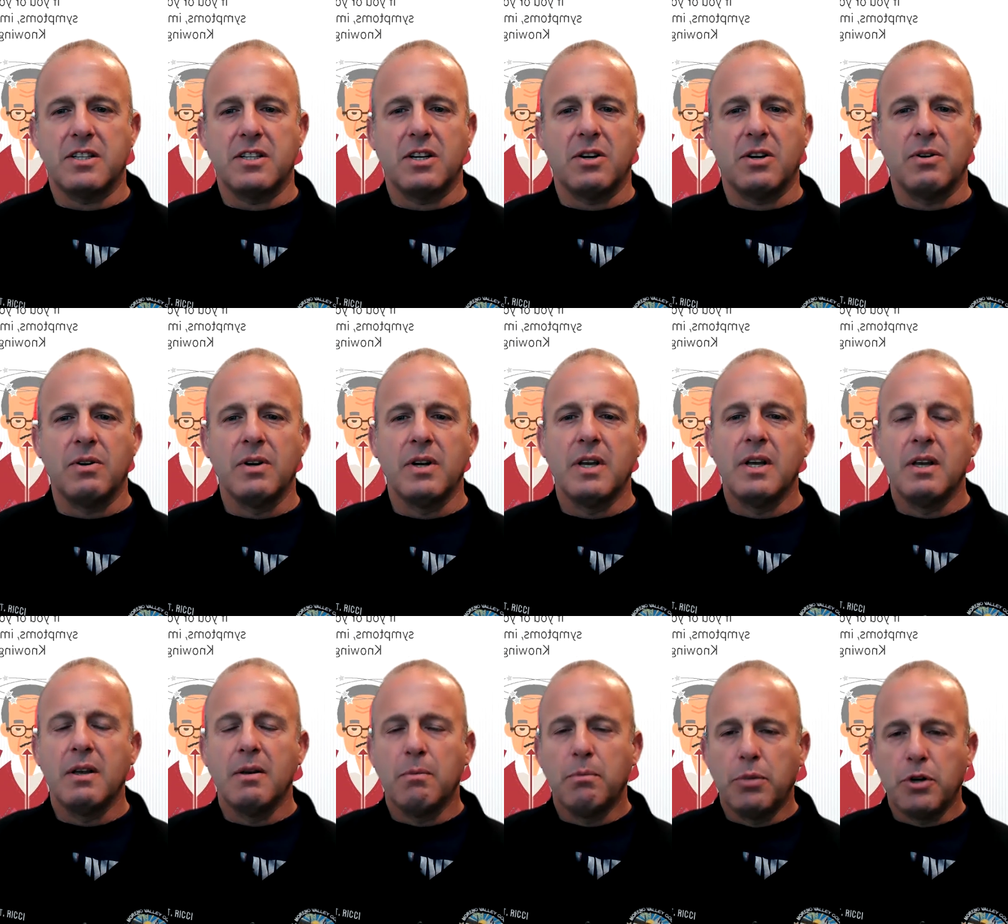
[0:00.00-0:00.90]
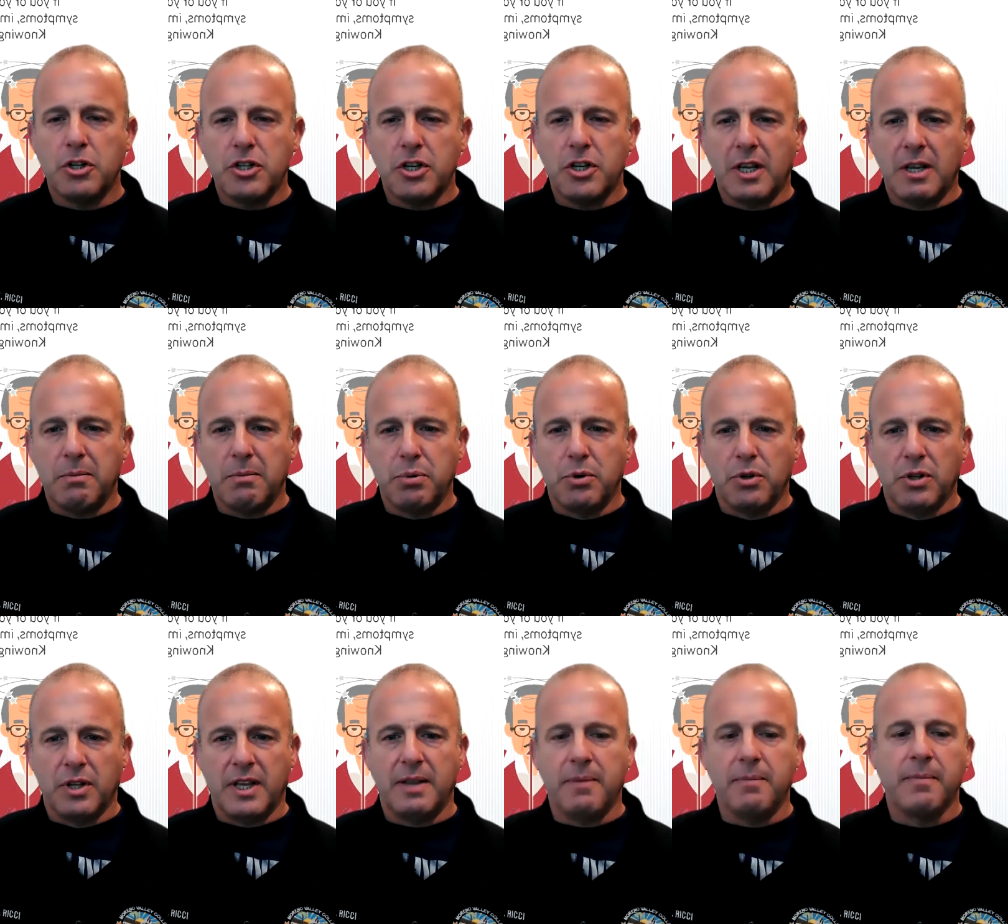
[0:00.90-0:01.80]
So pushing and
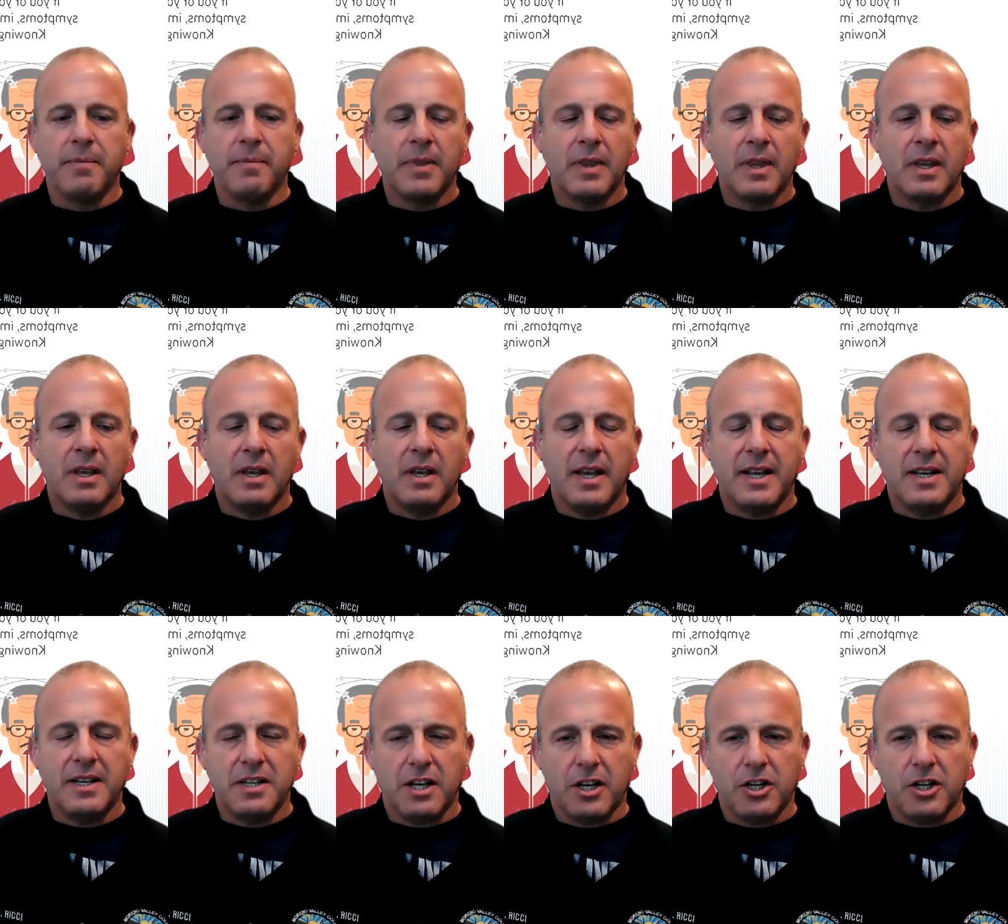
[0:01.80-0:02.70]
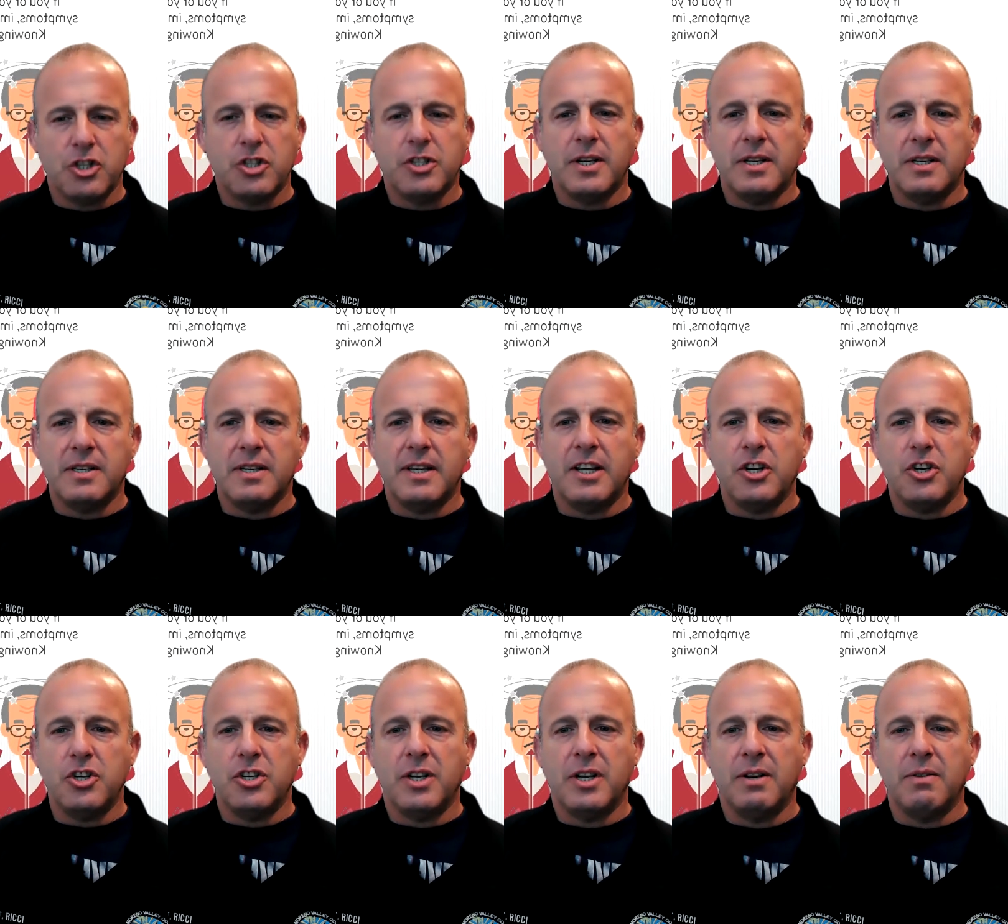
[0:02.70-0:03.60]
pulling and touch
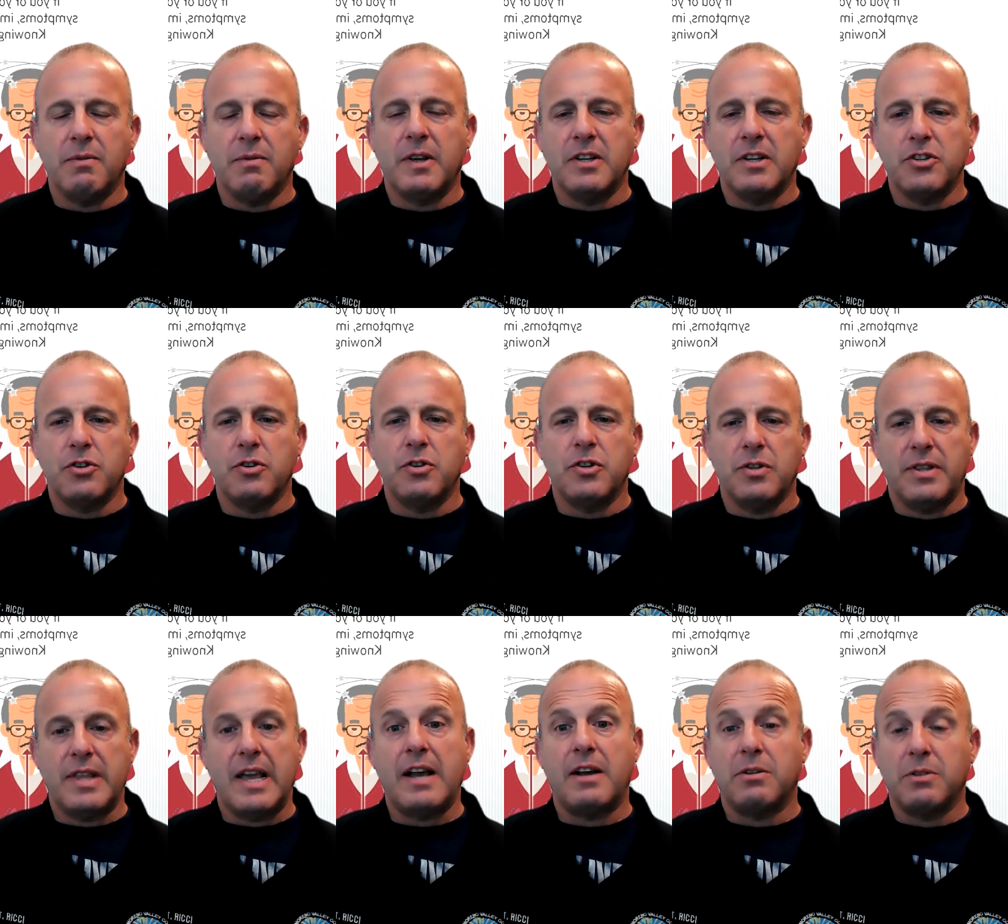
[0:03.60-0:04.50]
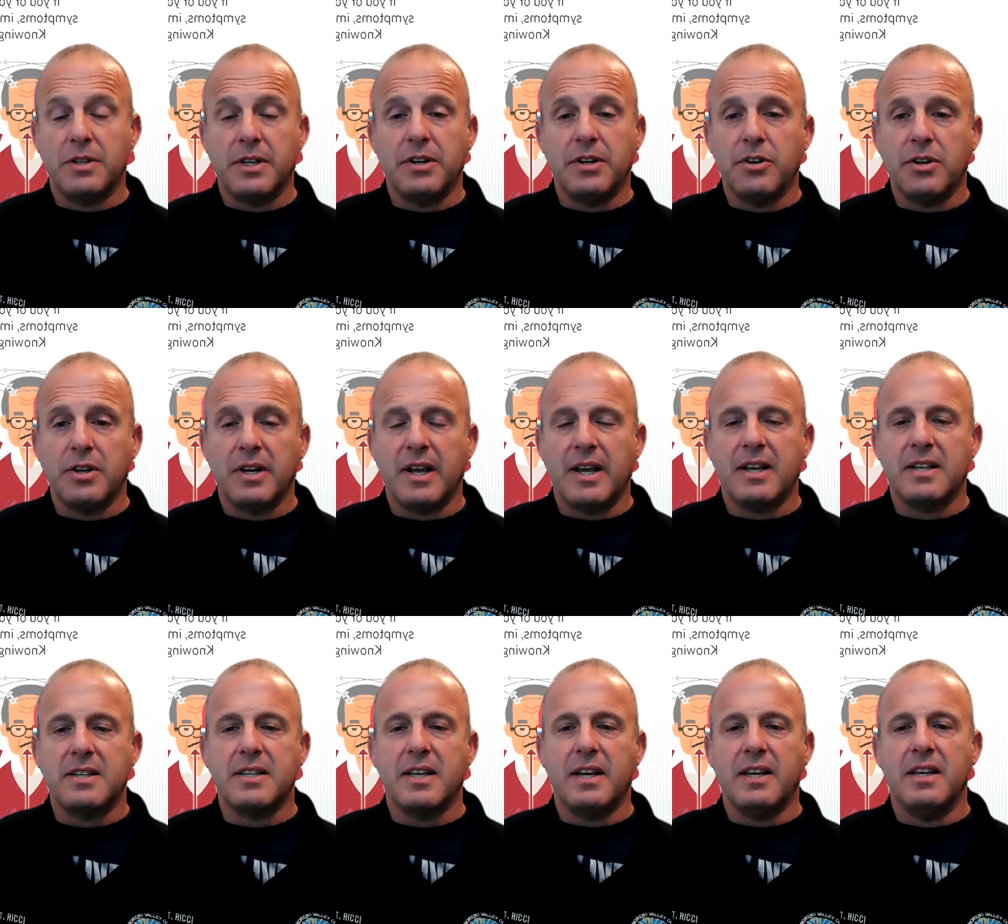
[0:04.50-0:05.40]
sensation, because you're down there, you can
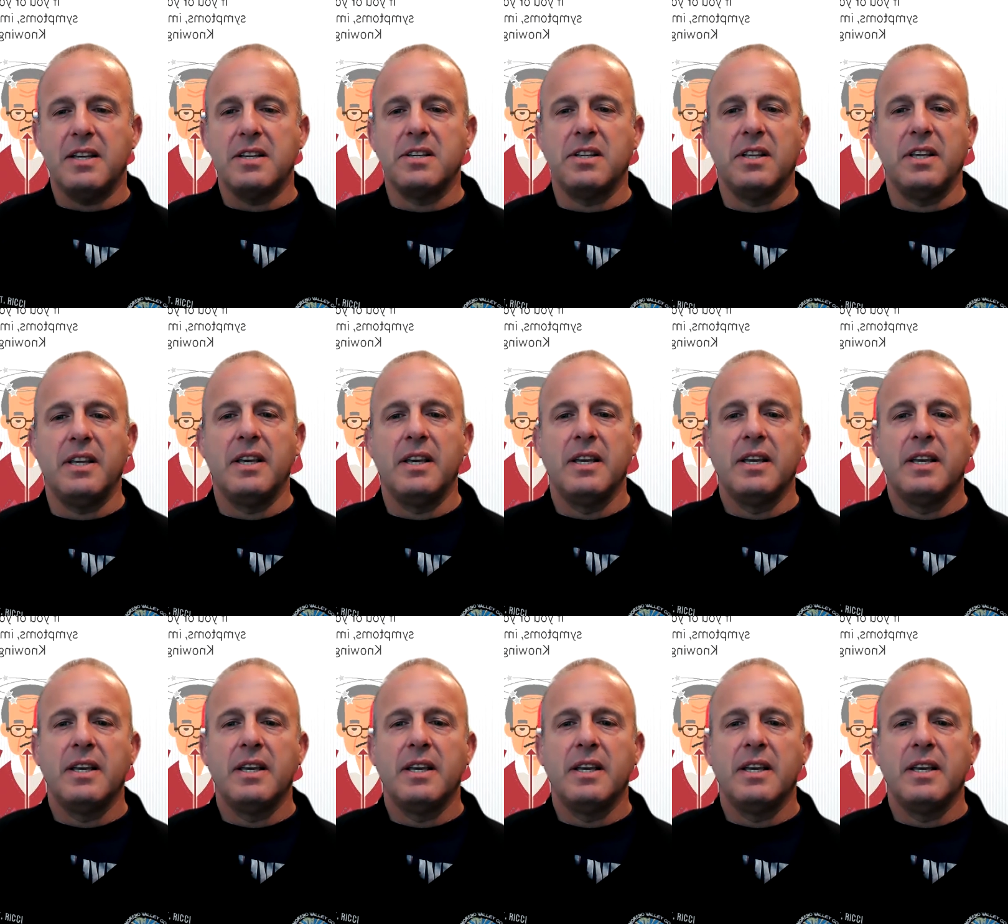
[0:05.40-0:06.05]
ask that easily,